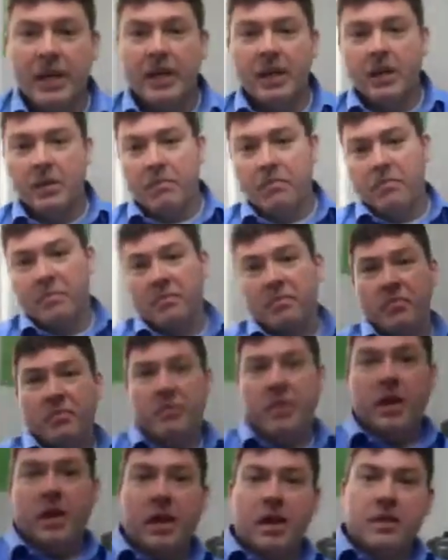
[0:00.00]
him
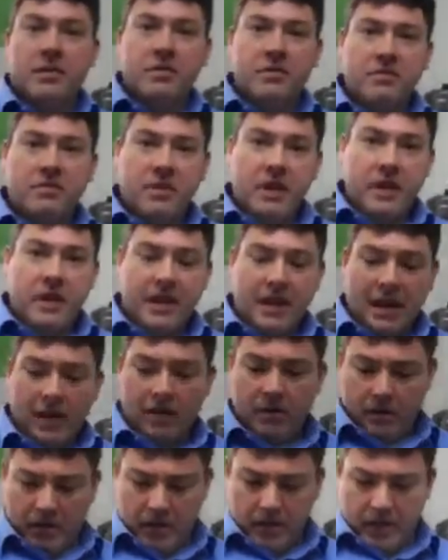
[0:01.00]
to find
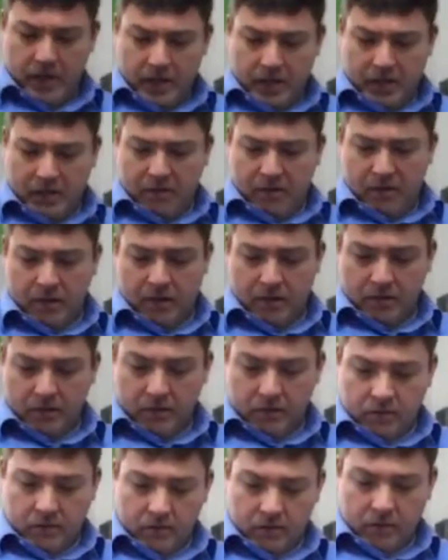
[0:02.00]
out if
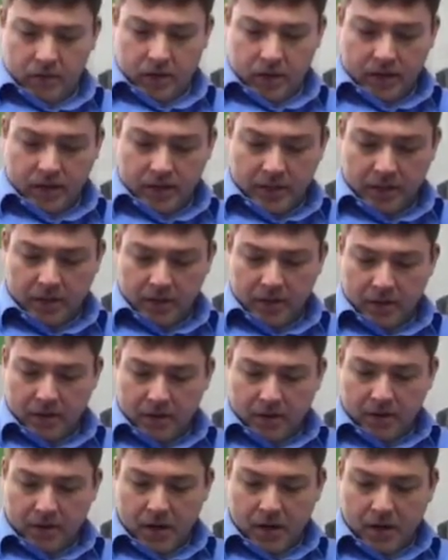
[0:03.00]
his teaching
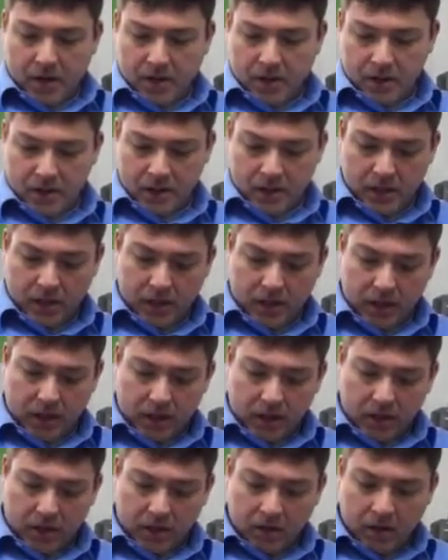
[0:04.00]
methodology
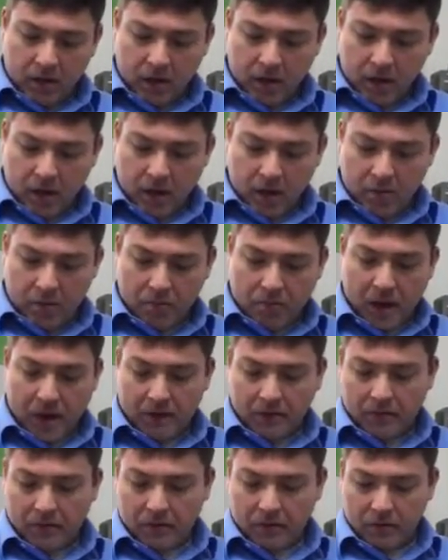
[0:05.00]
and
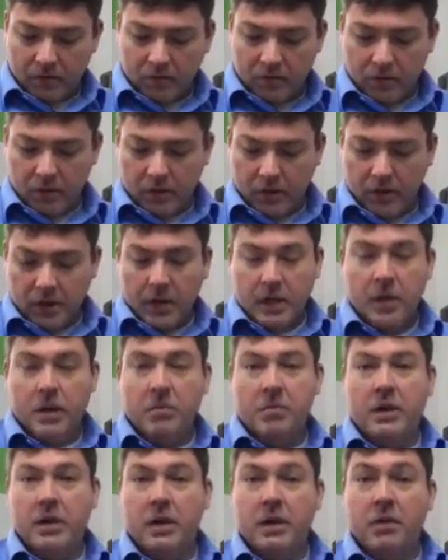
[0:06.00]
practices would
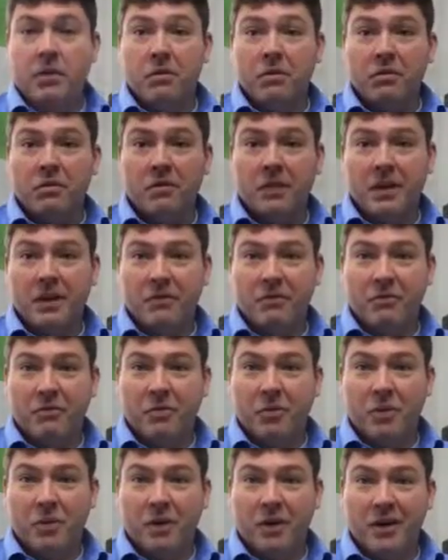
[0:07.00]
be a good fit
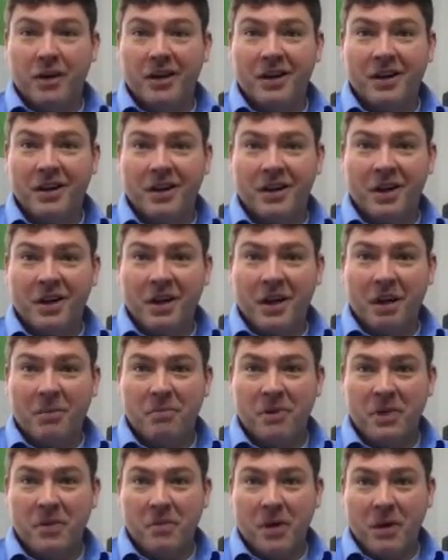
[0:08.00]
for a
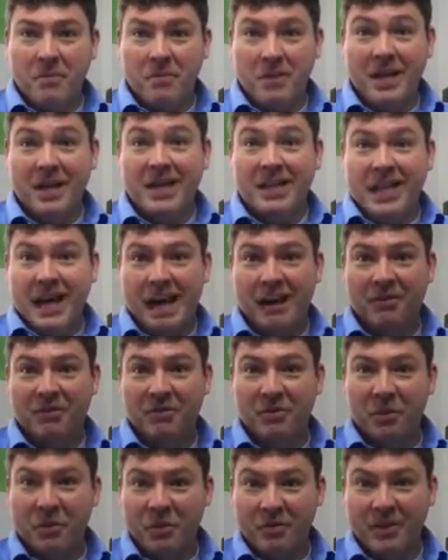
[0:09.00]
PYP
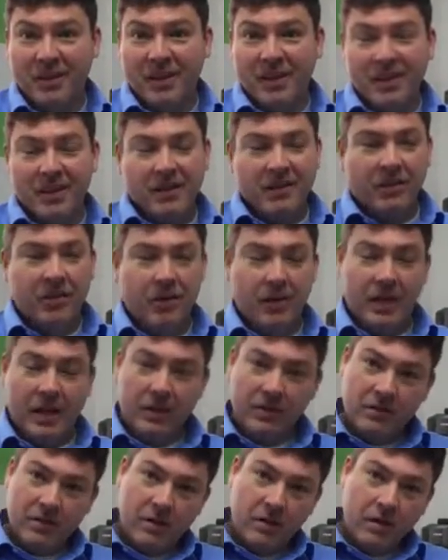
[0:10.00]
classroom. So he
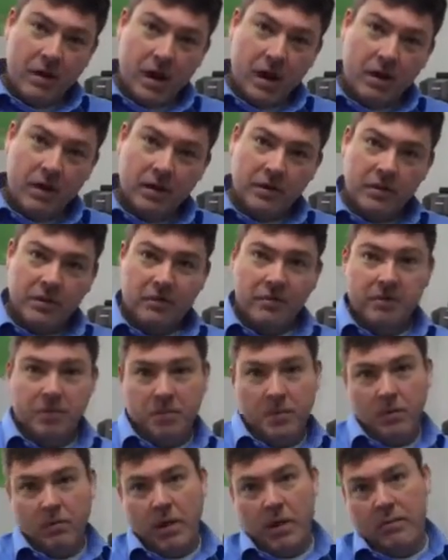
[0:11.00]
has no knowledge of the
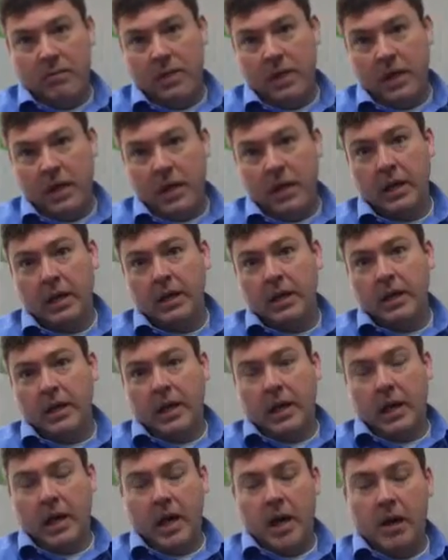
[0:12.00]
PYP
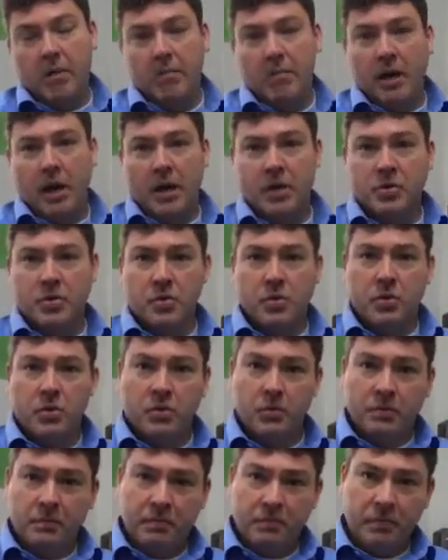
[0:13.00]

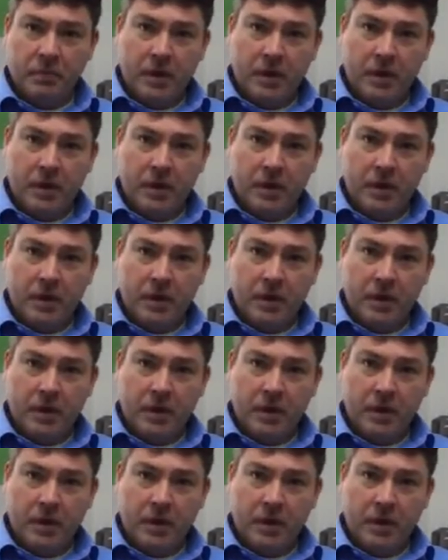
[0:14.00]
module